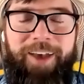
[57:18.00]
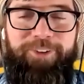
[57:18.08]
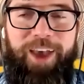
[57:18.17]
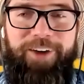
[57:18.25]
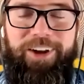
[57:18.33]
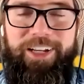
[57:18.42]
If
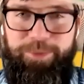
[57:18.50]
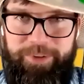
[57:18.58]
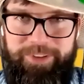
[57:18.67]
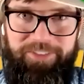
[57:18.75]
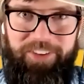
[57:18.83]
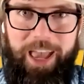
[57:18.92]
you have any
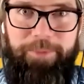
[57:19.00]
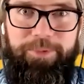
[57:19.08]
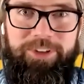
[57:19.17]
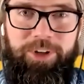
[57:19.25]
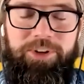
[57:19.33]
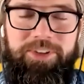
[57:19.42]
specific
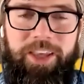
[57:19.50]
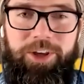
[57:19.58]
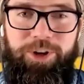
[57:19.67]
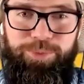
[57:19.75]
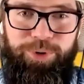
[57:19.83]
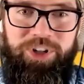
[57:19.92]
episodes that
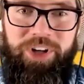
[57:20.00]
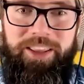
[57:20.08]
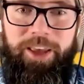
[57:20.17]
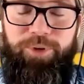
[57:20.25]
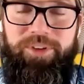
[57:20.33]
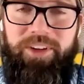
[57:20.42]
you appreciate
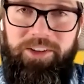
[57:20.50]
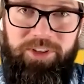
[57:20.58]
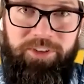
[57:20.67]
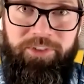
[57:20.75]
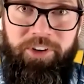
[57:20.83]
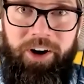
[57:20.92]
that we've done
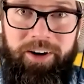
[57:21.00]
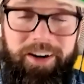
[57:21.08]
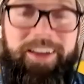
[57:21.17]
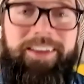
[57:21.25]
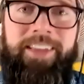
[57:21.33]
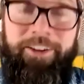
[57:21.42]
so far,
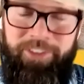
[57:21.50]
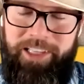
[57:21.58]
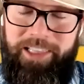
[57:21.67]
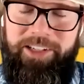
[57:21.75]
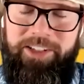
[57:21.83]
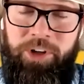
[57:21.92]
definitely
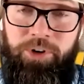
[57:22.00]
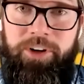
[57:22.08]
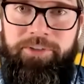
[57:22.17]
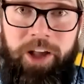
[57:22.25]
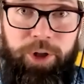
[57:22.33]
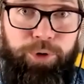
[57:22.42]
let us know in
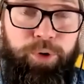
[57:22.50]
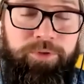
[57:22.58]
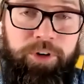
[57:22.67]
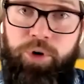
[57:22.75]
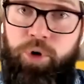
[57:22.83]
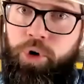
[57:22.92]
a follow-up
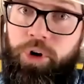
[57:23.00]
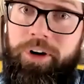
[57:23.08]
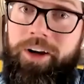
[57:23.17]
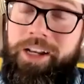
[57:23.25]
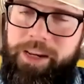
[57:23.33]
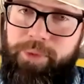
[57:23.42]
review or
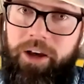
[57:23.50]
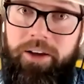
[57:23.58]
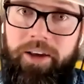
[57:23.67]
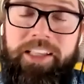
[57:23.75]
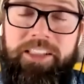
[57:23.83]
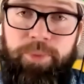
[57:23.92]
an email
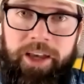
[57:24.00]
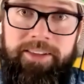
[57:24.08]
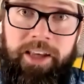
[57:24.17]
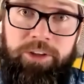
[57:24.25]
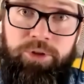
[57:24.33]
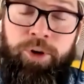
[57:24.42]
at
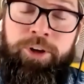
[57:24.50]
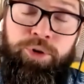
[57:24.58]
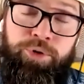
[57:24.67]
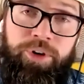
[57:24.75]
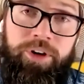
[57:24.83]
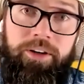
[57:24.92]

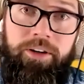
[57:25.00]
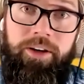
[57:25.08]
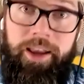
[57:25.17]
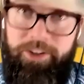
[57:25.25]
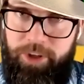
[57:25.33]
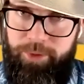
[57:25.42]

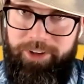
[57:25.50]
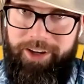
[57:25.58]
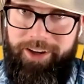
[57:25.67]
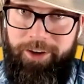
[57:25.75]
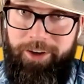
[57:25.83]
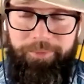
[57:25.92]

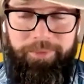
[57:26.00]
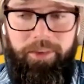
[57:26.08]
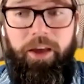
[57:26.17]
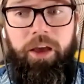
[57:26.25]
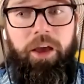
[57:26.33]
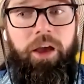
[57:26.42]
splatattack2021@gmail.com.
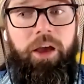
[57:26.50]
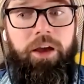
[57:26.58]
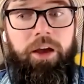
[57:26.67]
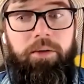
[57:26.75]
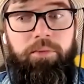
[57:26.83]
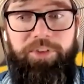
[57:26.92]

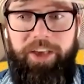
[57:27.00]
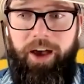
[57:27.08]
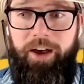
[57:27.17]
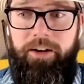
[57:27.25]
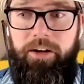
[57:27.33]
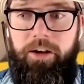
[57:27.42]
Moving
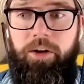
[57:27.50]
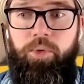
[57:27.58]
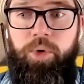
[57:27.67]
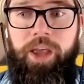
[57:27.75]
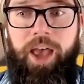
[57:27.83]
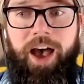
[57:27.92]
on,
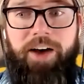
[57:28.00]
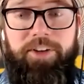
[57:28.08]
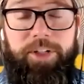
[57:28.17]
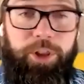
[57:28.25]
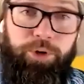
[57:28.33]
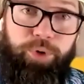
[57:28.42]
we have
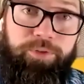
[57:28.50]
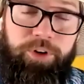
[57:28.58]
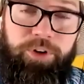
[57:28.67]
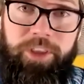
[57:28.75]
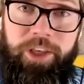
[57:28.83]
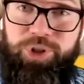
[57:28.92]
another
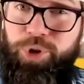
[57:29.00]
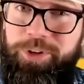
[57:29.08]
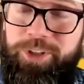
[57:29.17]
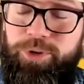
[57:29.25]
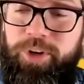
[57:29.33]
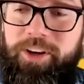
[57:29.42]
review that's short
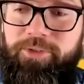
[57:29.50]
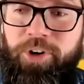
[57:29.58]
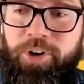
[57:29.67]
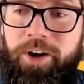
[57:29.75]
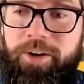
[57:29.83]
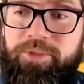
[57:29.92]
and sweet
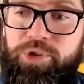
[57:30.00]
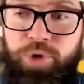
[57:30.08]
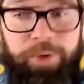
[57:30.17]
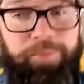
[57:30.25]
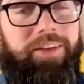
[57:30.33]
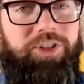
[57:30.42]
from
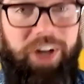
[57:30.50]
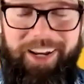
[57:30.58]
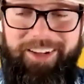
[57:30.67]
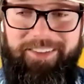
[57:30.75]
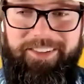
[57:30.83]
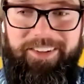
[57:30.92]
Scrump the
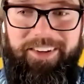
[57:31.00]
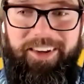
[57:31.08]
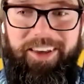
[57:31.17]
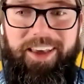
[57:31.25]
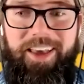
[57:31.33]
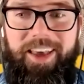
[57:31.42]
Giant.
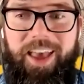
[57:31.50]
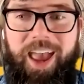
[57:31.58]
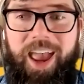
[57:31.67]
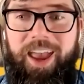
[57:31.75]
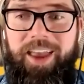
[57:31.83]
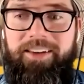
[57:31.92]

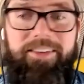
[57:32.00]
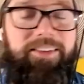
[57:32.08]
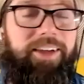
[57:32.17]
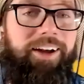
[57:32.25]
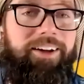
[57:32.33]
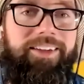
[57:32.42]
And the
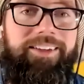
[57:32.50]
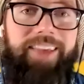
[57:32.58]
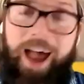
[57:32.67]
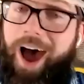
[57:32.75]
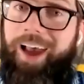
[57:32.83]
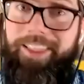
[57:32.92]
title is,
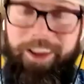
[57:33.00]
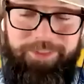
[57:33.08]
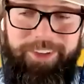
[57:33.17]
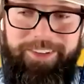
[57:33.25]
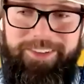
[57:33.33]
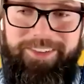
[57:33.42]
I
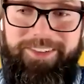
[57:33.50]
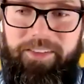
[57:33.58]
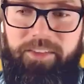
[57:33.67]
Love This.